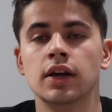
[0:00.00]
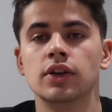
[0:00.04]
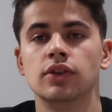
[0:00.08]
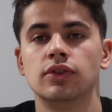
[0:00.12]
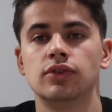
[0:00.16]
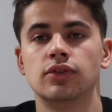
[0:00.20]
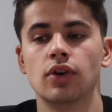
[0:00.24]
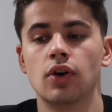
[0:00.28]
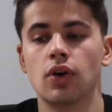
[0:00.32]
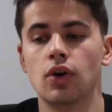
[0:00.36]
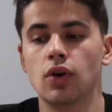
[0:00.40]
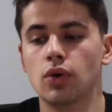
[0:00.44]

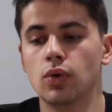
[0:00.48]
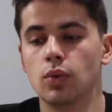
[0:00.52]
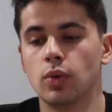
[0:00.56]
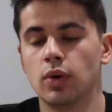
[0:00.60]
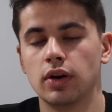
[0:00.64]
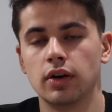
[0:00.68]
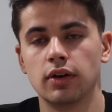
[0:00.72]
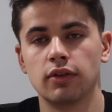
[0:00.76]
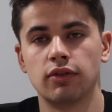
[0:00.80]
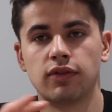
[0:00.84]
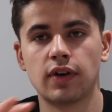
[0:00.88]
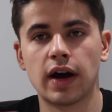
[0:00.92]
So
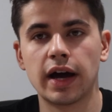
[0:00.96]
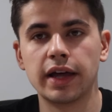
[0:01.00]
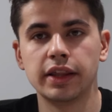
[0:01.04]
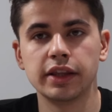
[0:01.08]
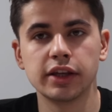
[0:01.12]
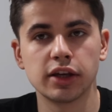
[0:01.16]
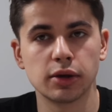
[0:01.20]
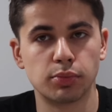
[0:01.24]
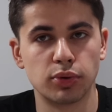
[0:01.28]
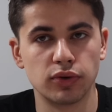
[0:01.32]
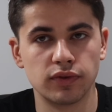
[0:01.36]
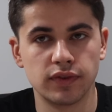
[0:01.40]

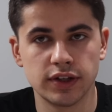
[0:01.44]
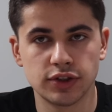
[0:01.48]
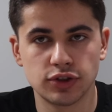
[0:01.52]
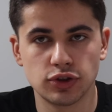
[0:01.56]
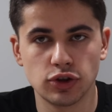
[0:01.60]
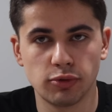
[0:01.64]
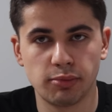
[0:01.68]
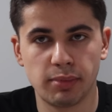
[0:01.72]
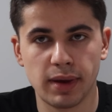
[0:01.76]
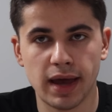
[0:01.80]
filing a provisional